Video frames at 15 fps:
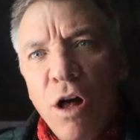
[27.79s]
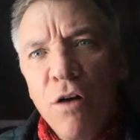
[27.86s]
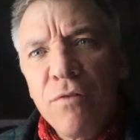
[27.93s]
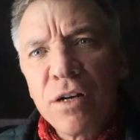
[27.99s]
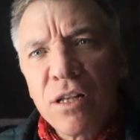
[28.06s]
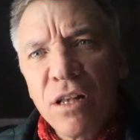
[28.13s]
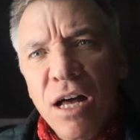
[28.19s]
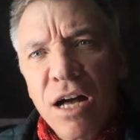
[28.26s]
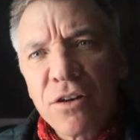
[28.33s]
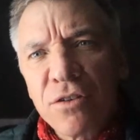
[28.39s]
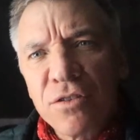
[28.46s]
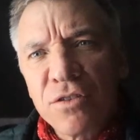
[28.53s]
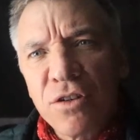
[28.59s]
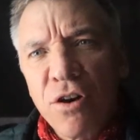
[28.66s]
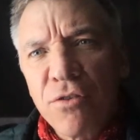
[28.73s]
12 o'clock
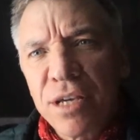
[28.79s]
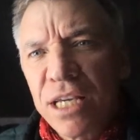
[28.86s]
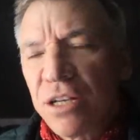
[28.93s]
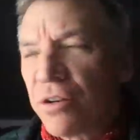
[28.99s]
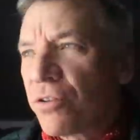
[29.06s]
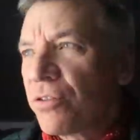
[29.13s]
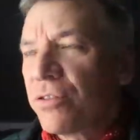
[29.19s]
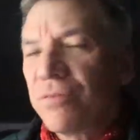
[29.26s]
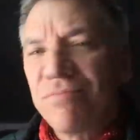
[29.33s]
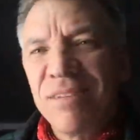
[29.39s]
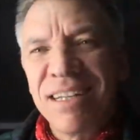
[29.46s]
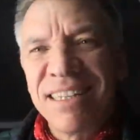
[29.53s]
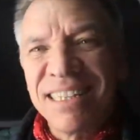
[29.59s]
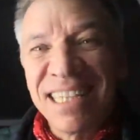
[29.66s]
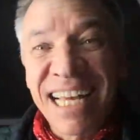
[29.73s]
or so, he heard
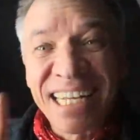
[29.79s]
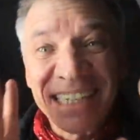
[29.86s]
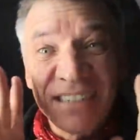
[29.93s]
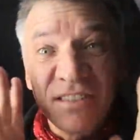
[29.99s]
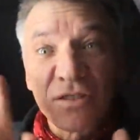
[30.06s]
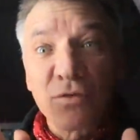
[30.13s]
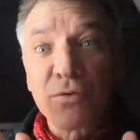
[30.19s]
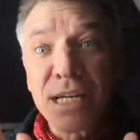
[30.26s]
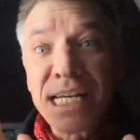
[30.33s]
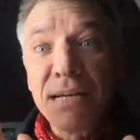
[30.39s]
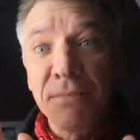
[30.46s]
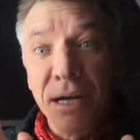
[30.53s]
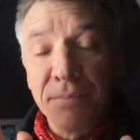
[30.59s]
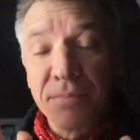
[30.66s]
like a scream